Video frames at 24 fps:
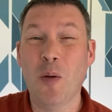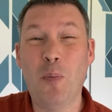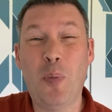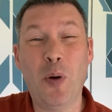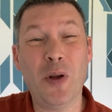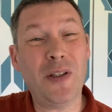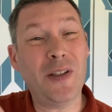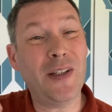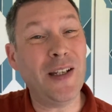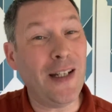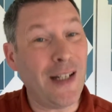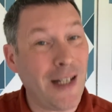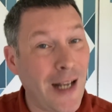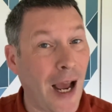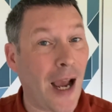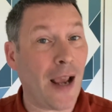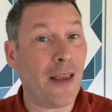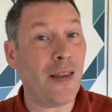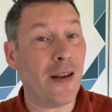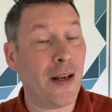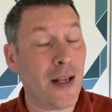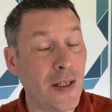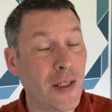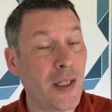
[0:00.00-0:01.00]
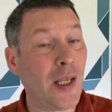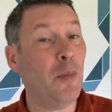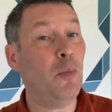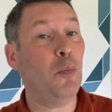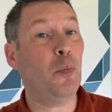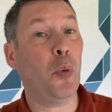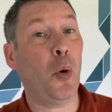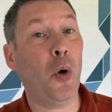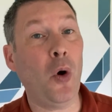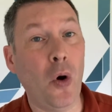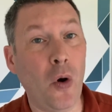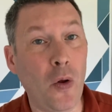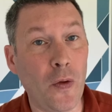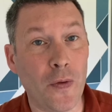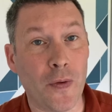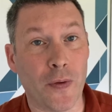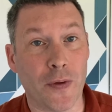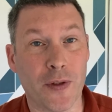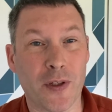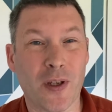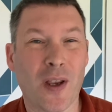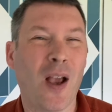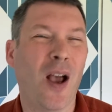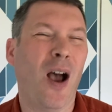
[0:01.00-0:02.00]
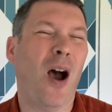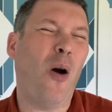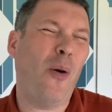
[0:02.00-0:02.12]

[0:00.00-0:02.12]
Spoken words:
but deny that it's important.